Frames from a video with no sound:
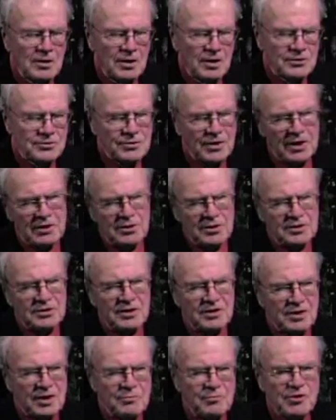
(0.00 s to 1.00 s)
And so I looked
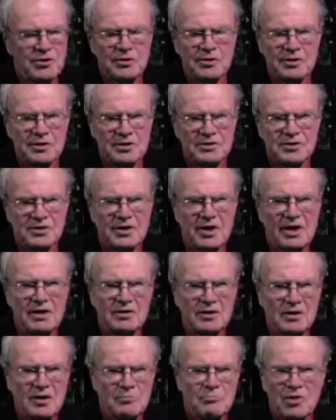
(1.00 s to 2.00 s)
at communities that had
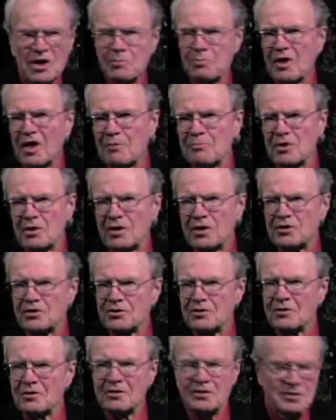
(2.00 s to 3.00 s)
a big
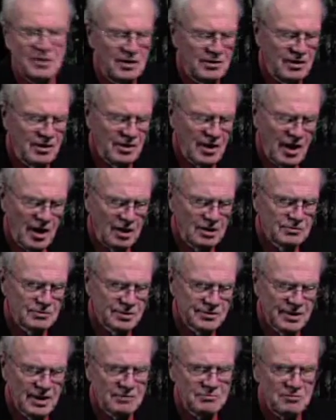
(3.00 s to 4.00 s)
population, and in
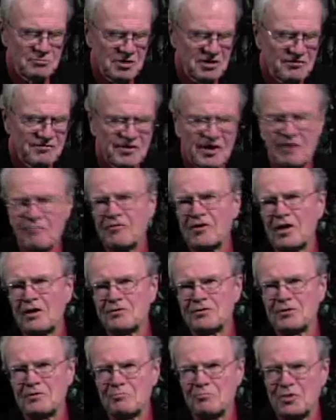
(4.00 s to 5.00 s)
Iowa that would be five
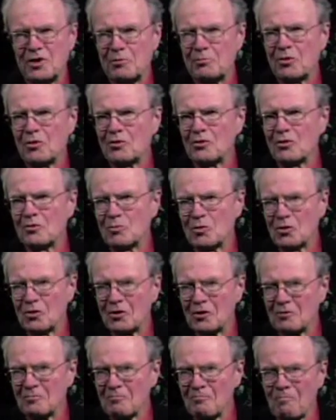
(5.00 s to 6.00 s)
thousand people or
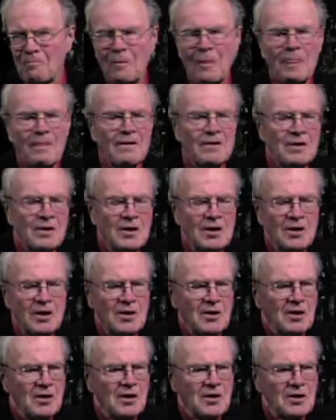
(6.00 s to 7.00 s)
more. Mm-hmm.
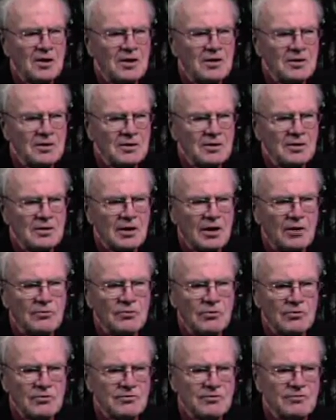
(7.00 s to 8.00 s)
And uh, I
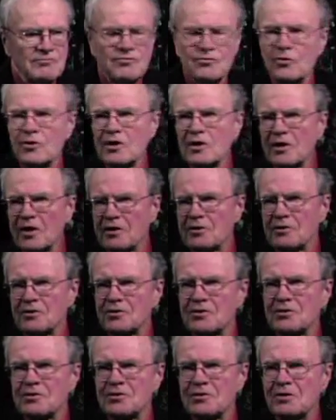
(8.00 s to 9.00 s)
wrote forty
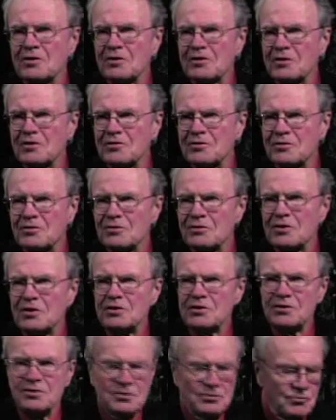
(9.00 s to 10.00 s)
letters, uh, to
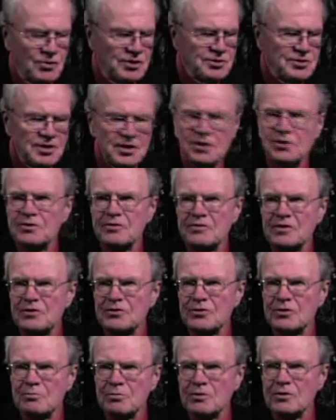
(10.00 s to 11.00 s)
each, one to each of these
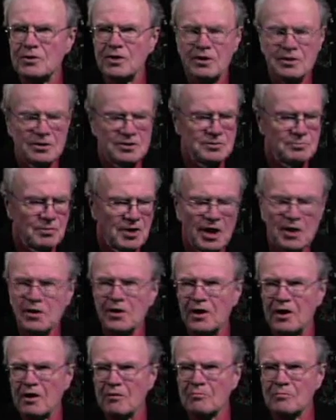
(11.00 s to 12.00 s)
superintendents by
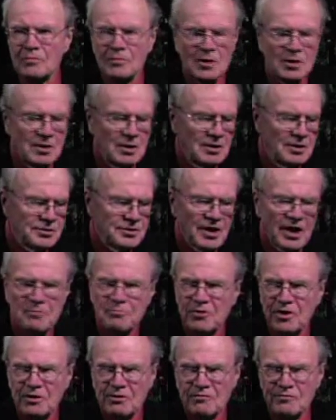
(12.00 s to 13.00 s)
name,
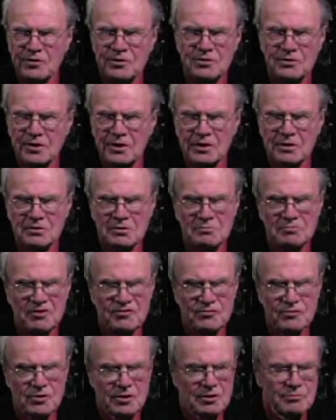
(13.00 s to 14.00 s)
typed individually. It was
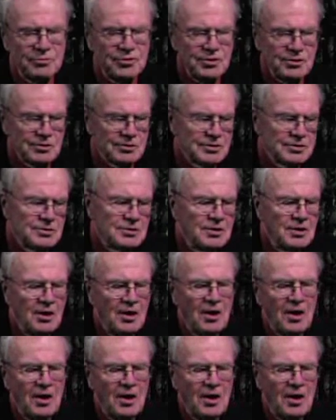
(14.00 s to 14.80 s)
before computers,